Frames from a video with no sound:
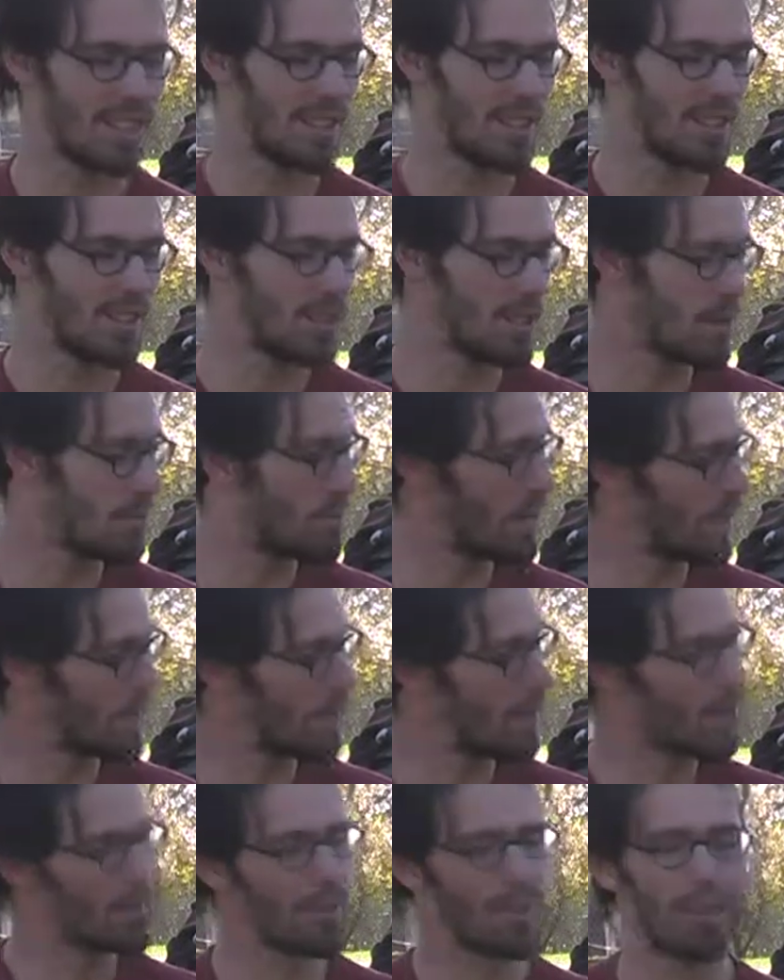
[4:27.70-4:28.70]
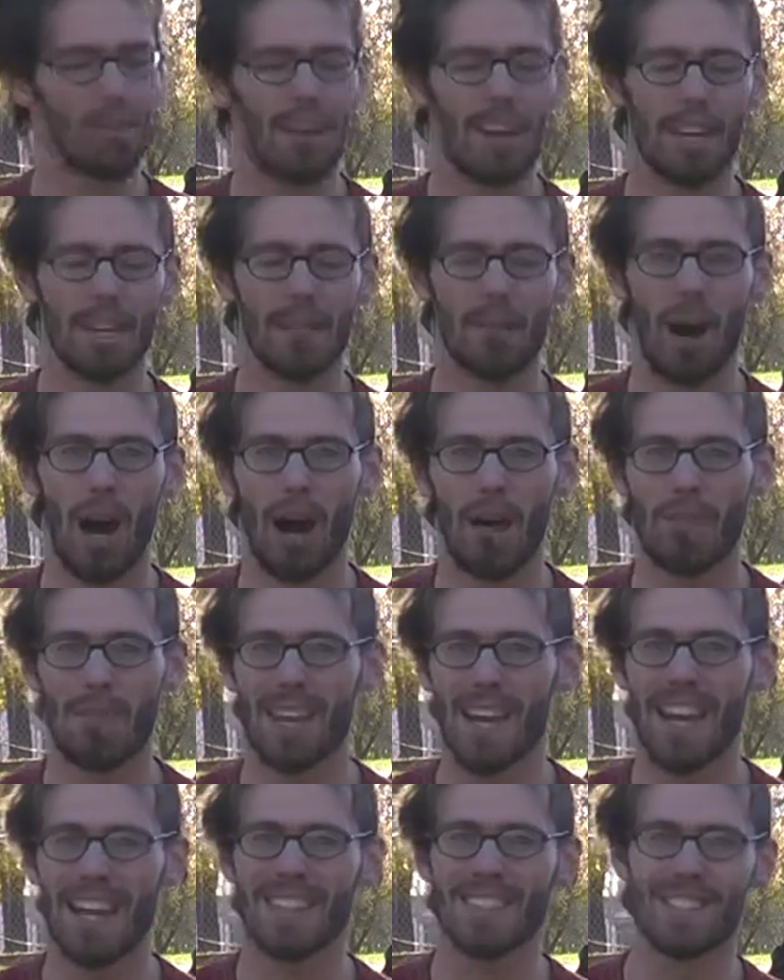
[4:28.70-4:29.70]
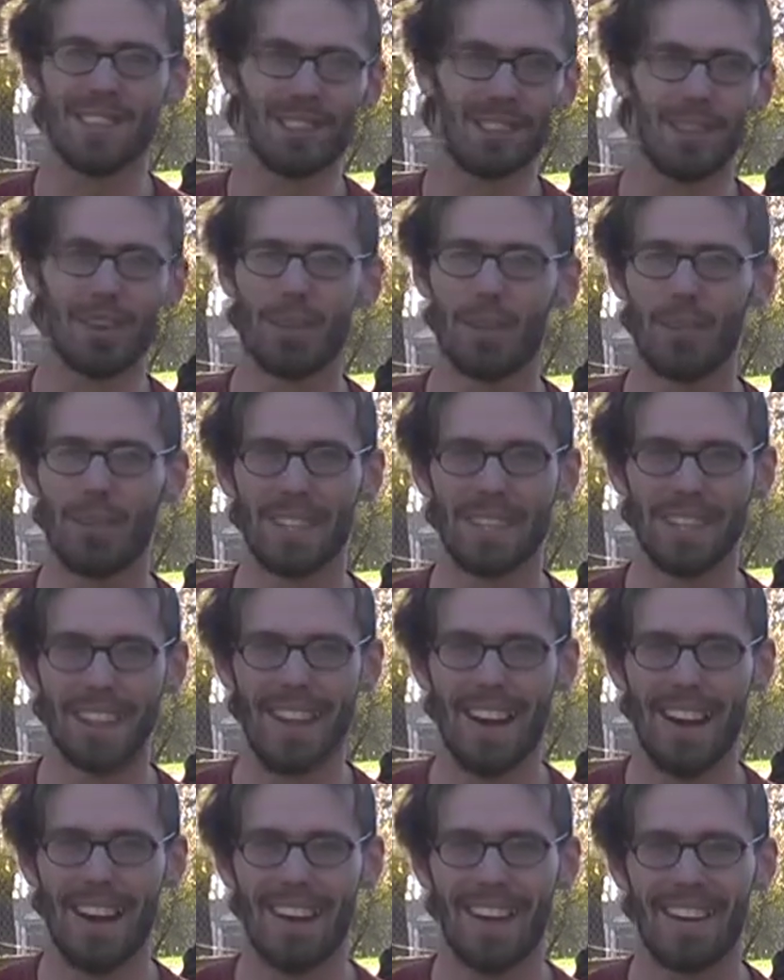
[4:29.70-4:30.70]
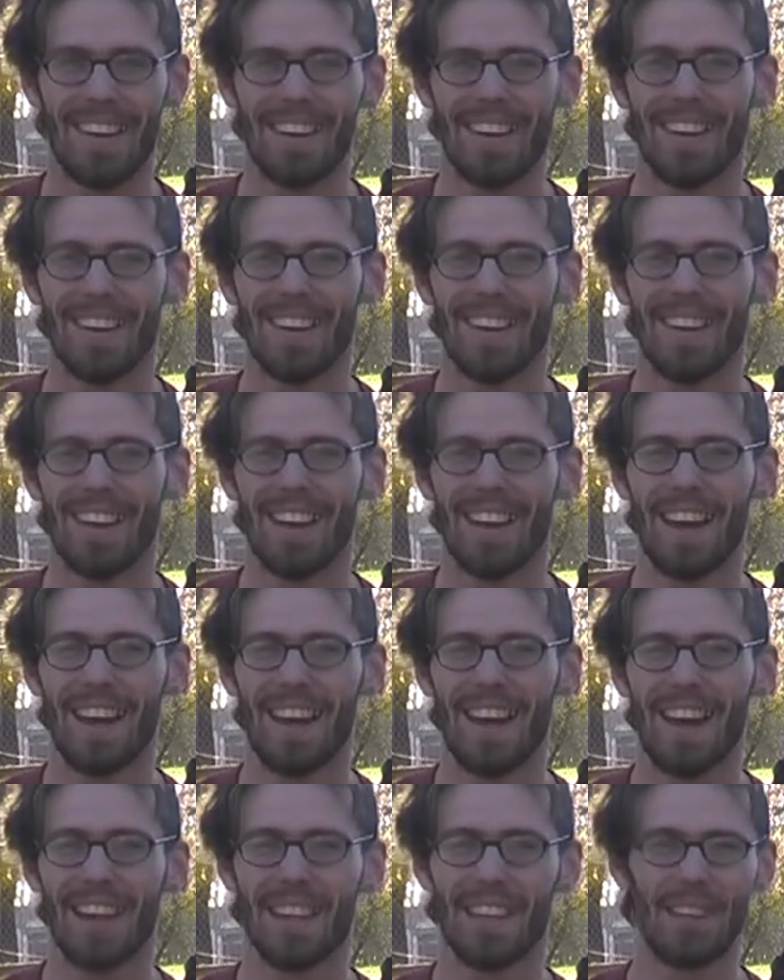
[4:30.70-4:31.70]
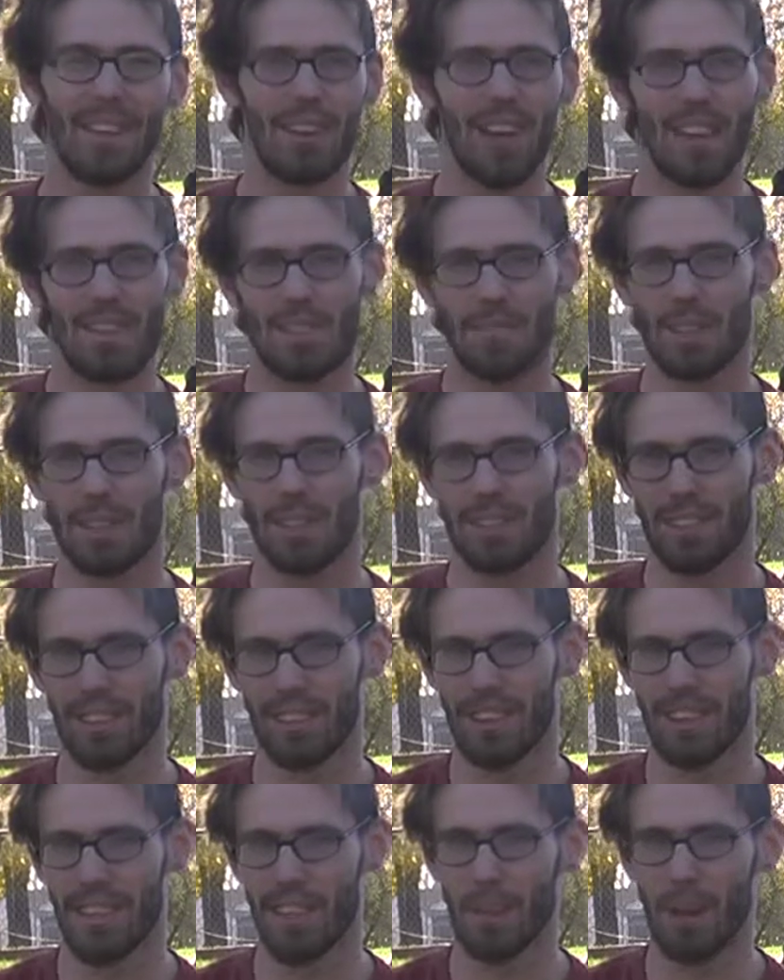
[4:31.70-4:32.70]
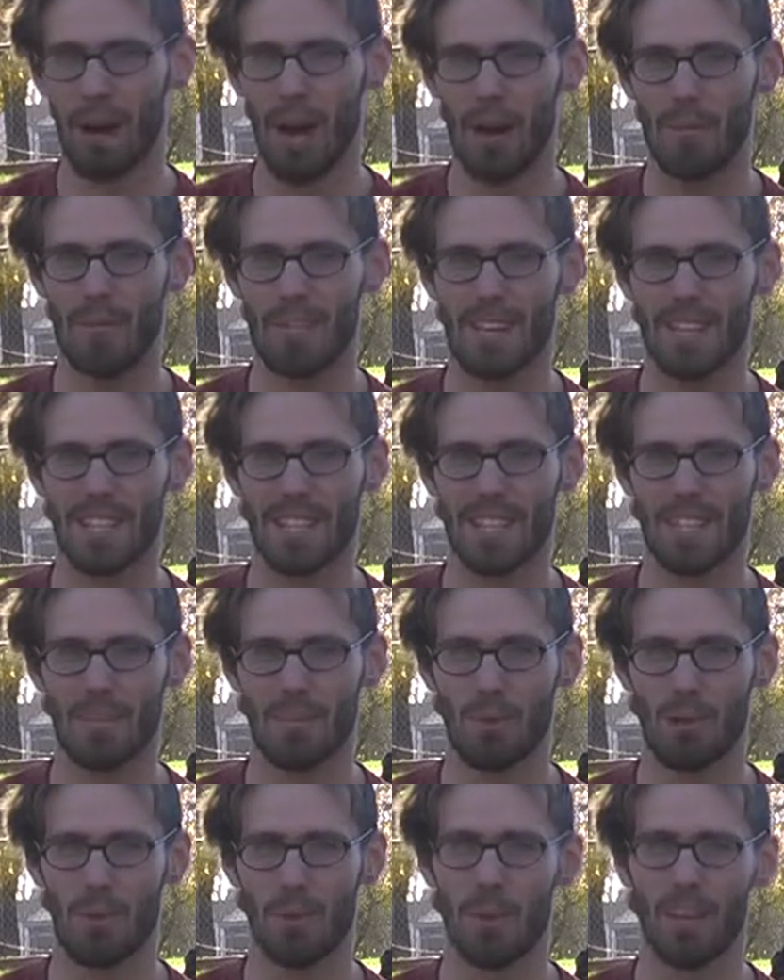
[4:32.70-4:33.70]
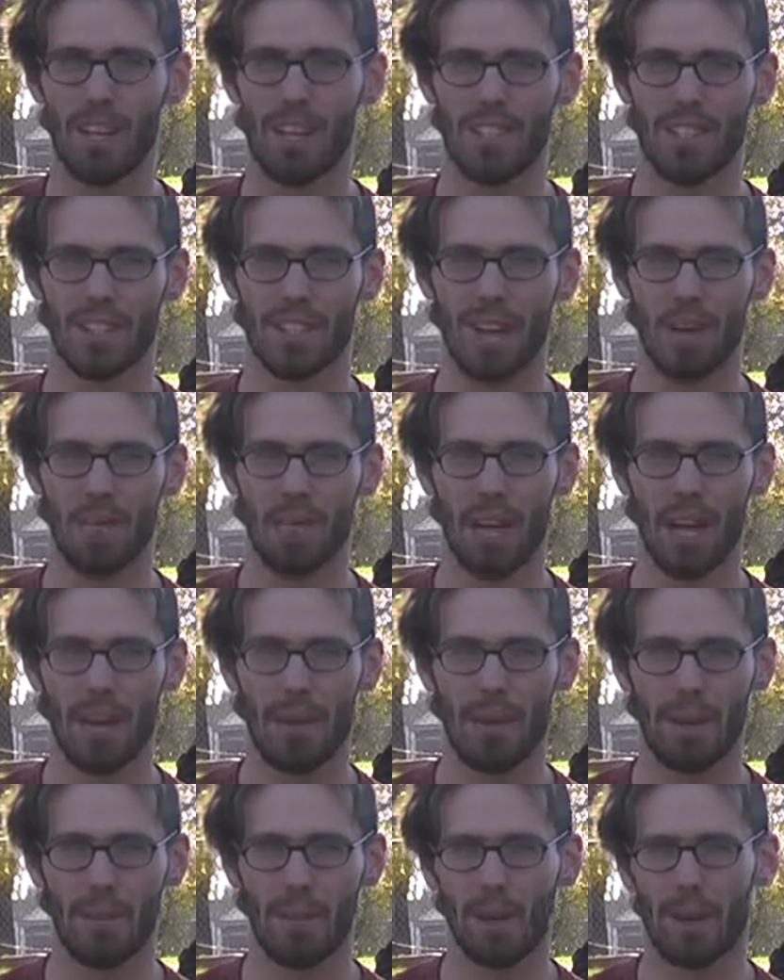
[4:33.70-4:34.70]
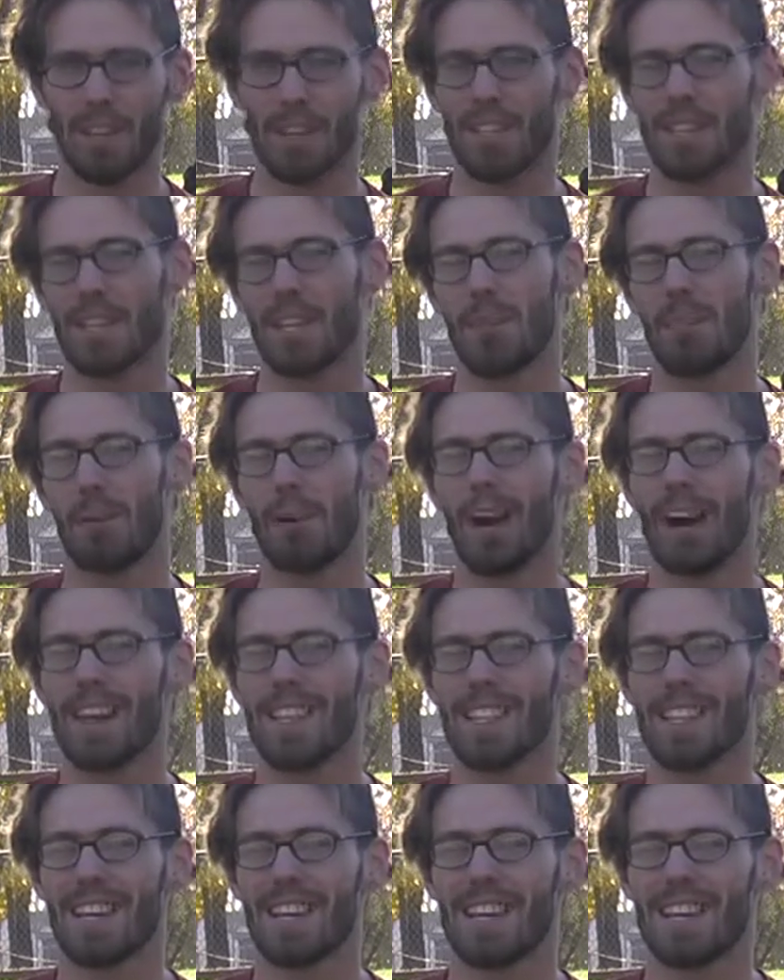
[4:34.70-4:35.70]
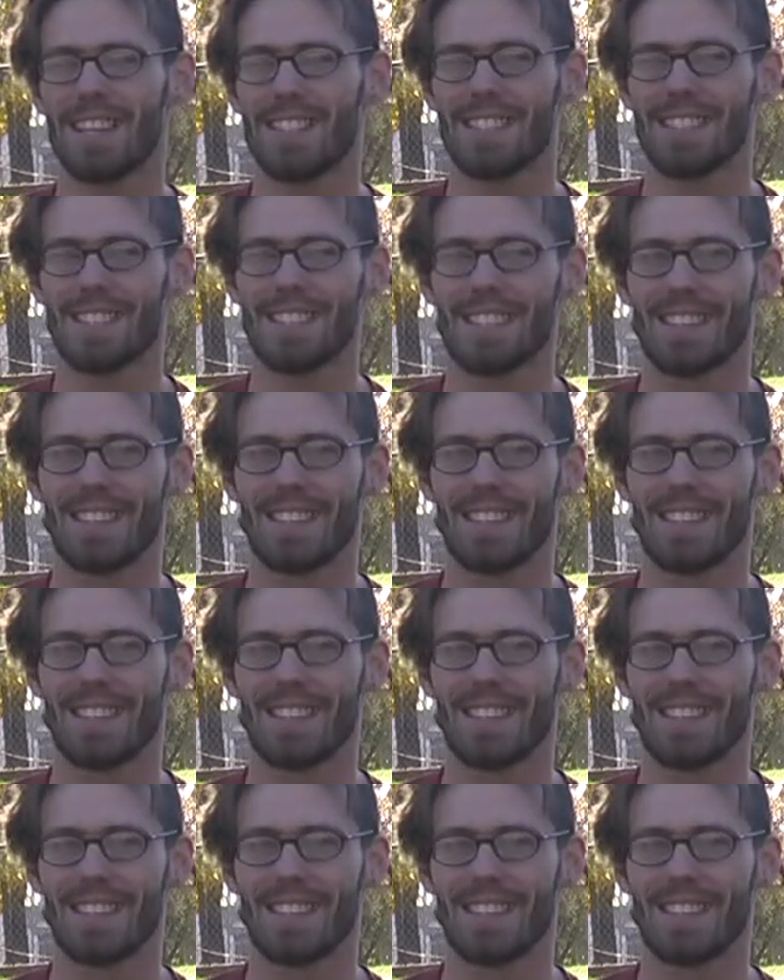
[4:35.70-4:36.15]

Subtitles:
you can pick up 3 random objects and throw them in the air, and they don't have to be 3 random objects anymore because they're becoming part of the same process.